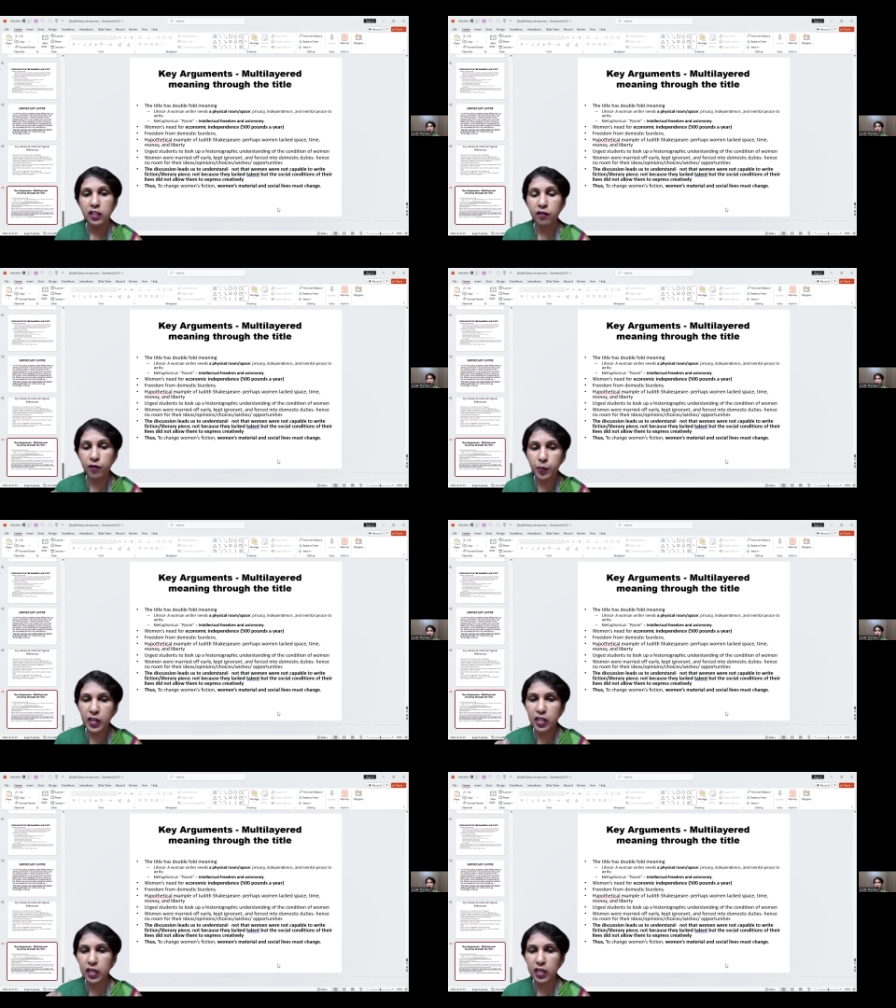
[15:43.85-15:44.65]
that
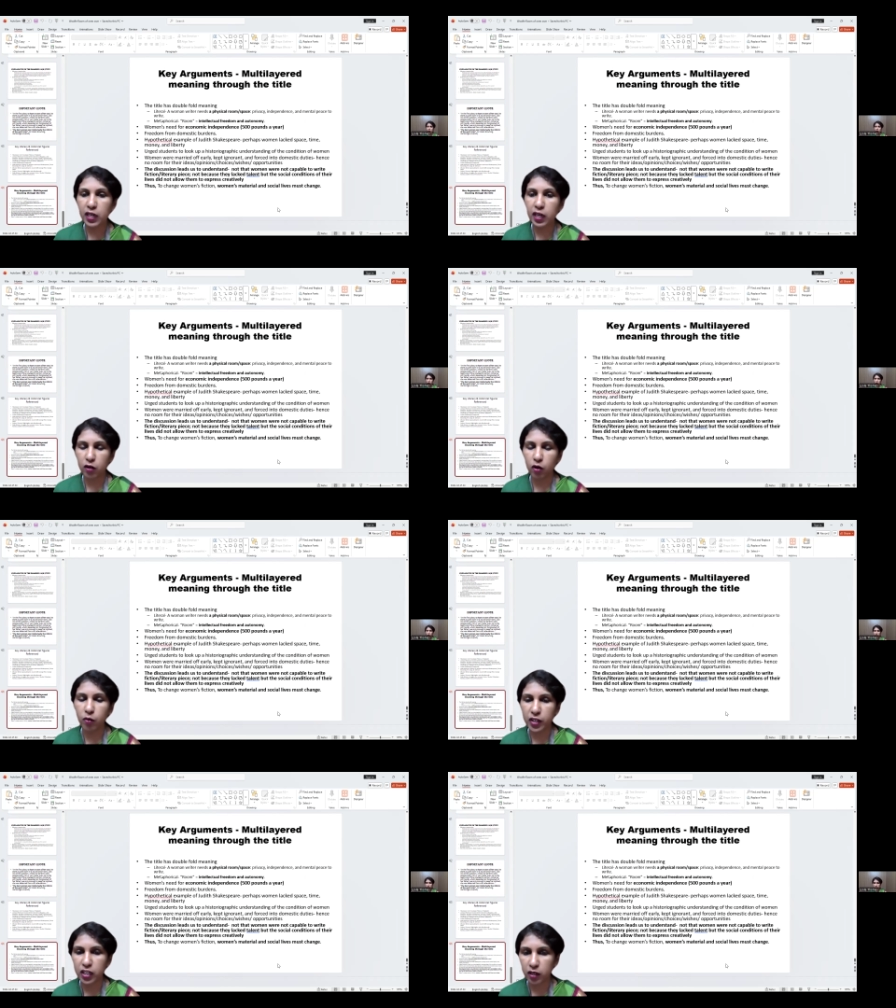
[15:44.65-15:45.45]
women need
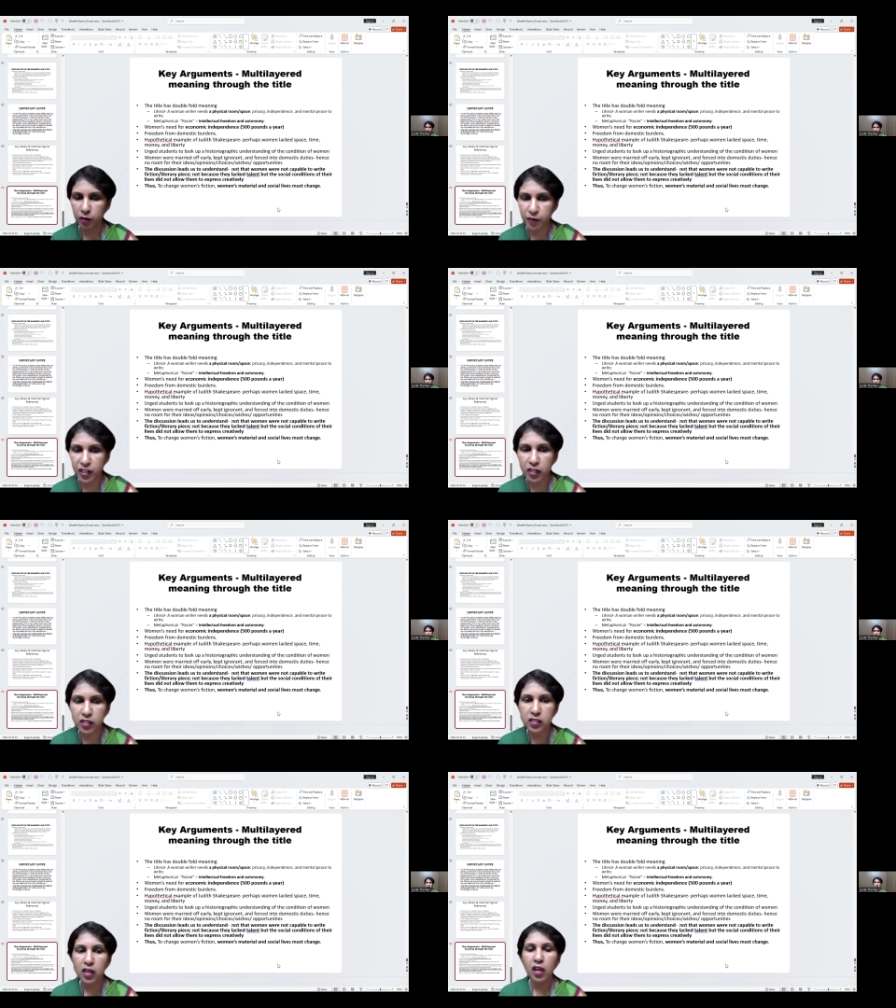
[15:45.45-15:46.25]
economic
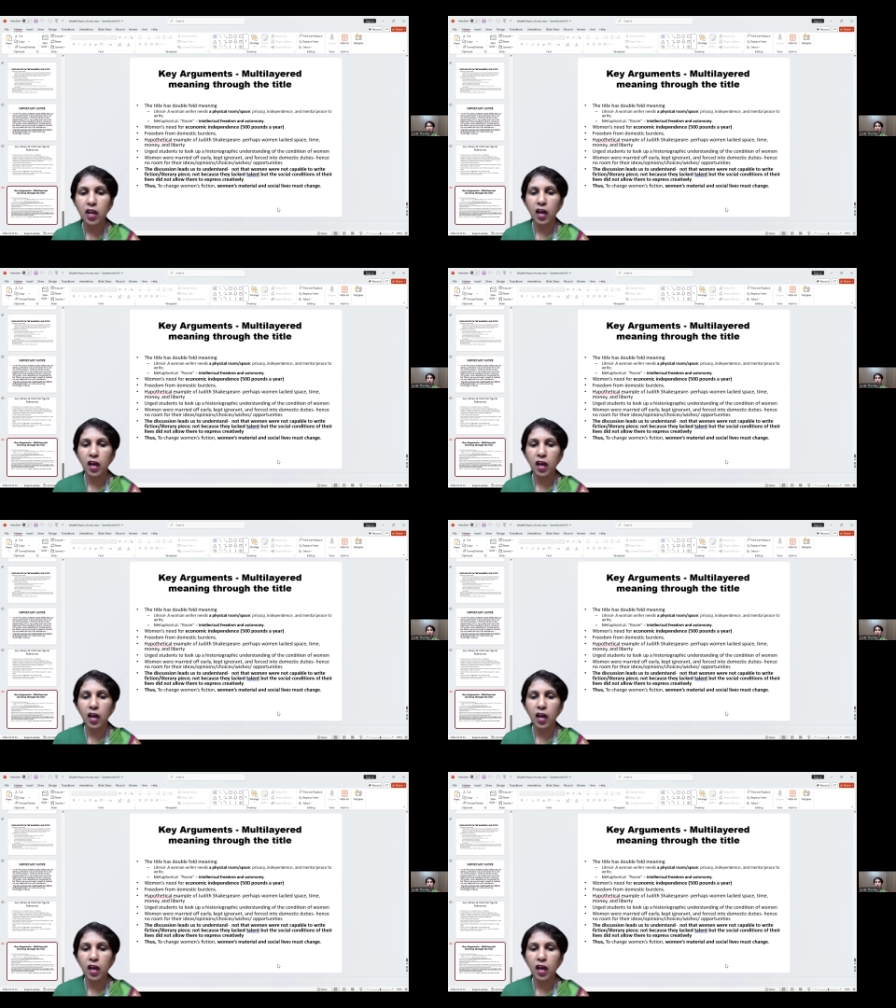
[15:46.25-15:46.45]
independence,